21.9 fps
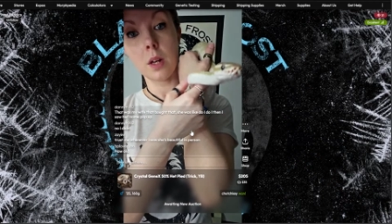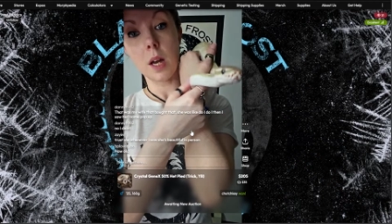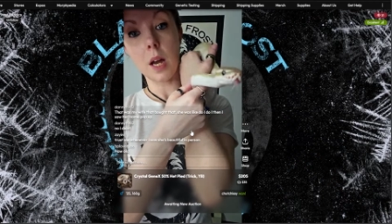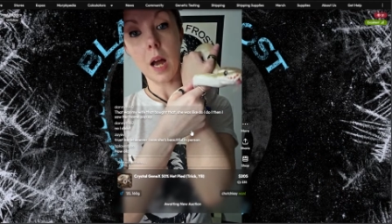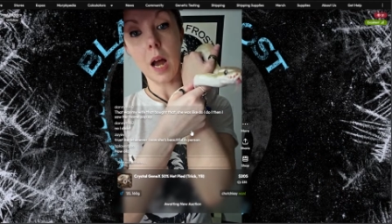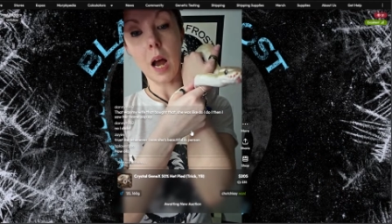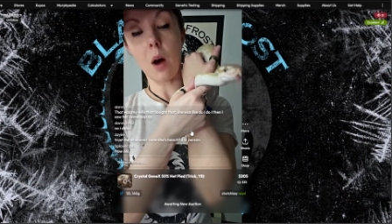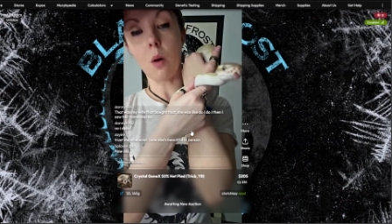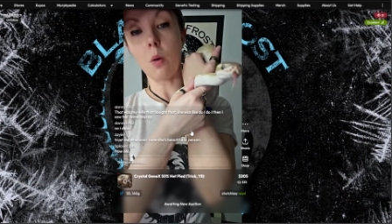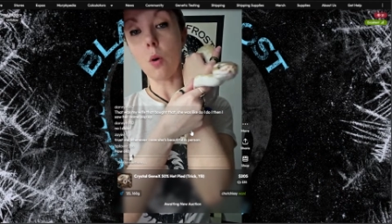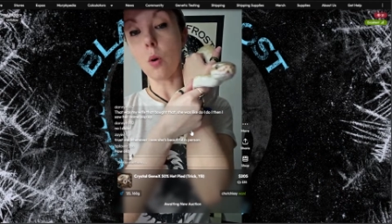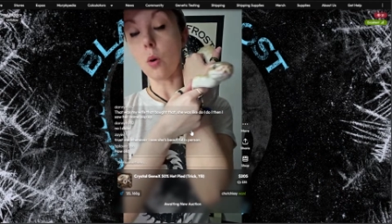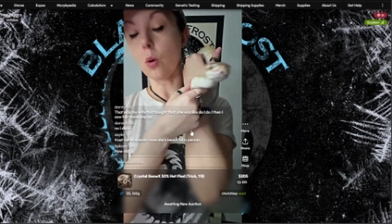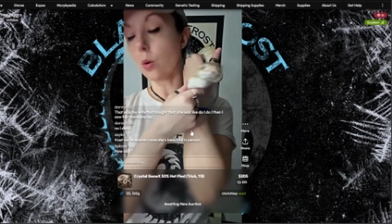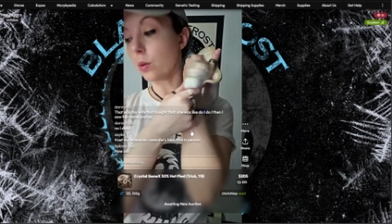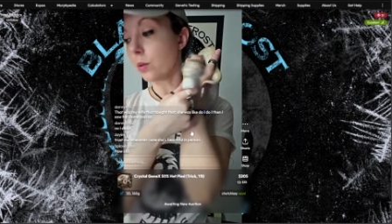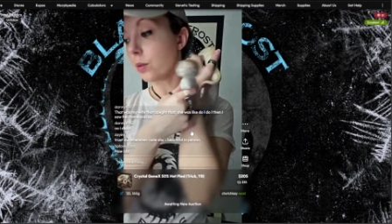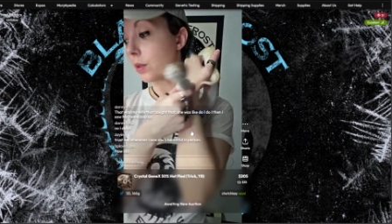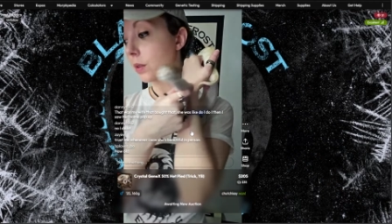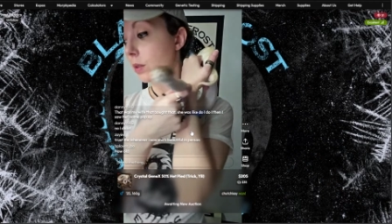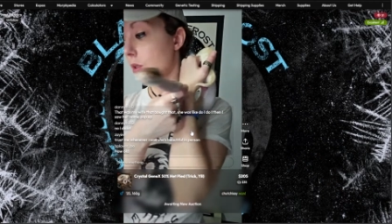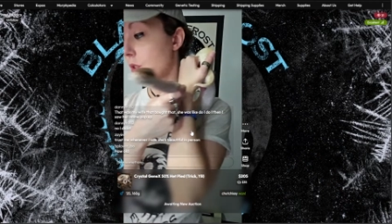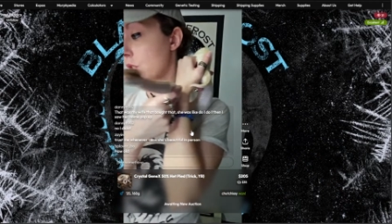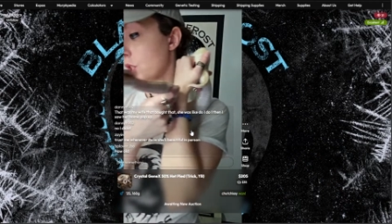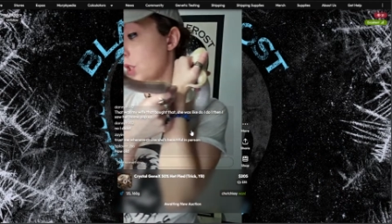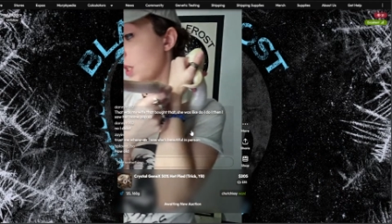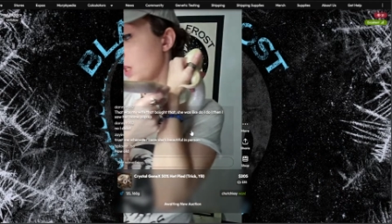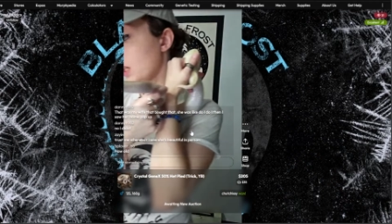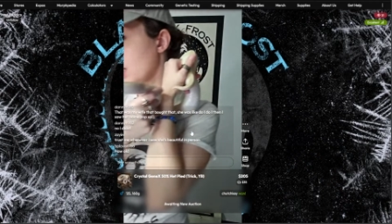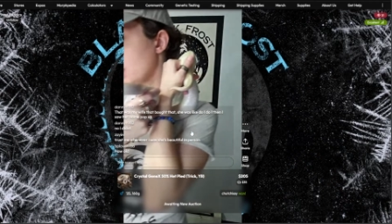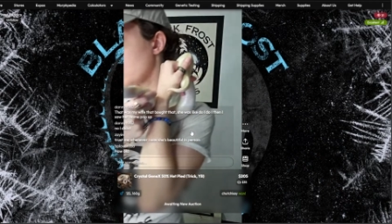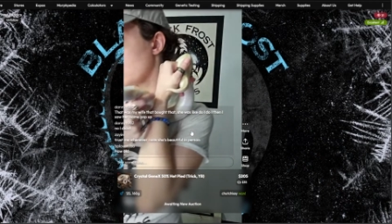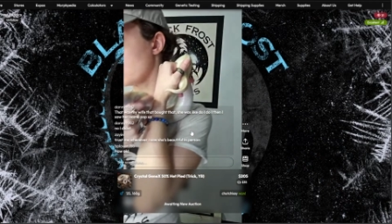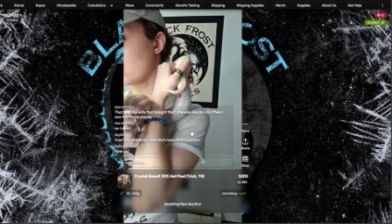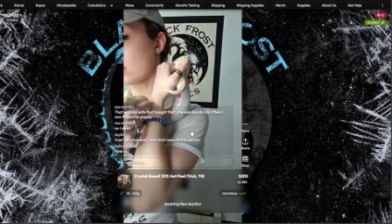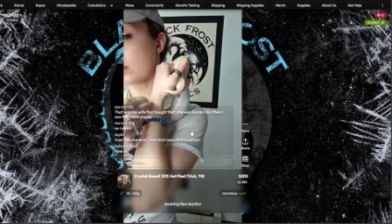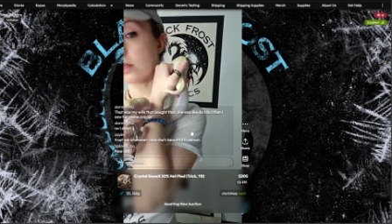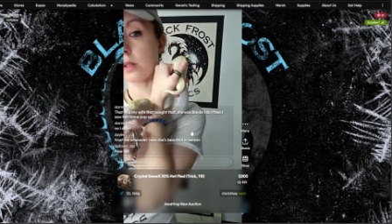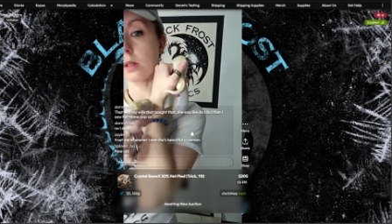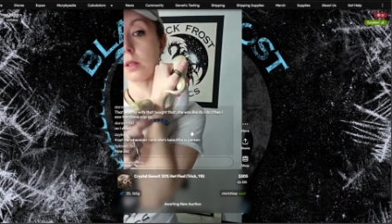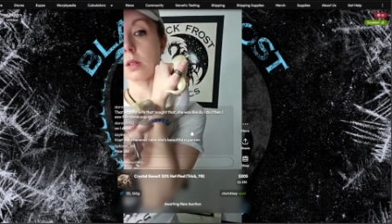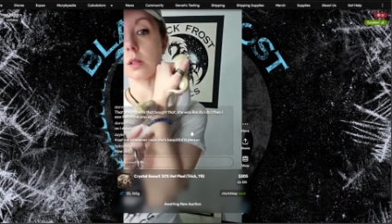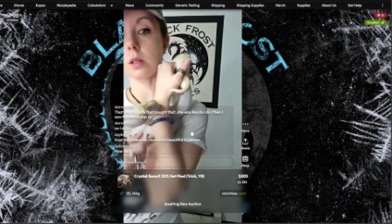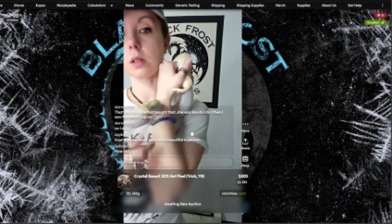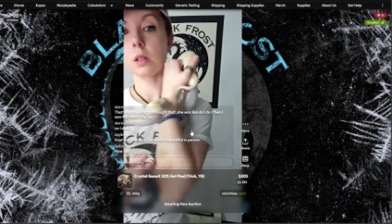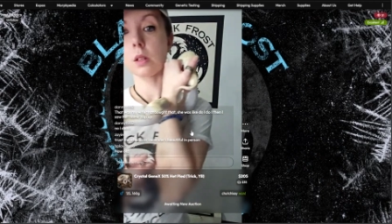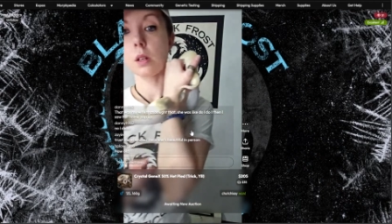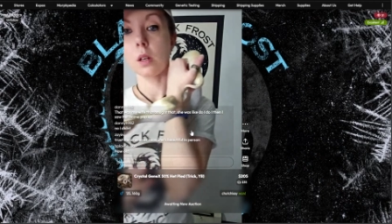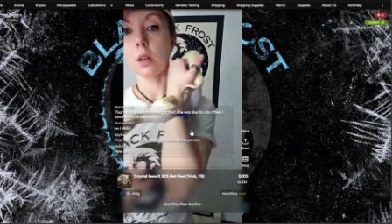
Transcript: How old? She is